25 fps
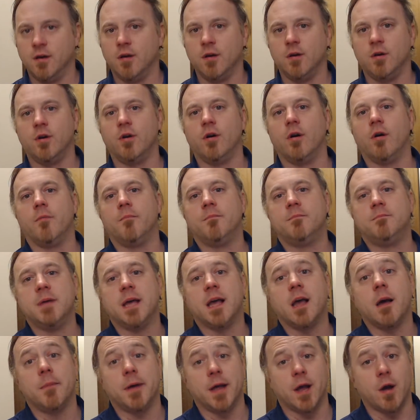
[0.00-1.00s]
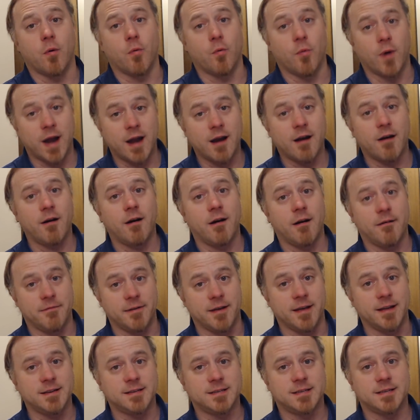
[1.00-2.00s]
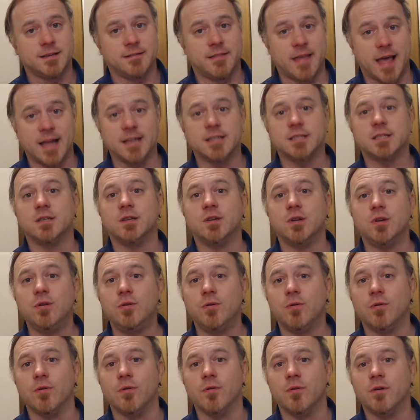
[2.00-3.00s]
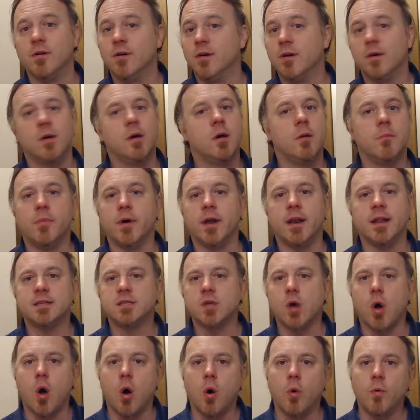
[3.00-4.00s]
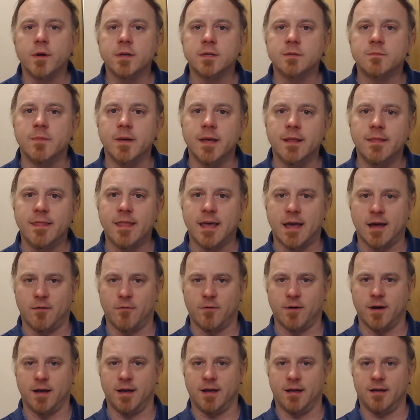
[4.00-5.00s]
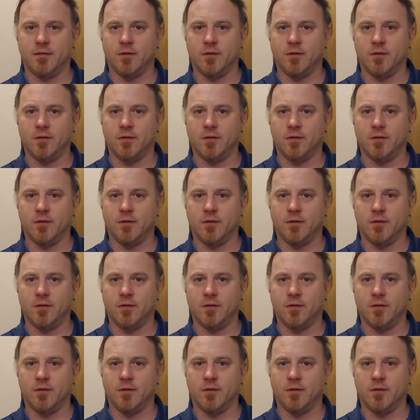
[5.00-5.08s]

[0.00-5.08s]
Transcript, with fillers: You're becoming aware of it, that's new, but it's always been that way.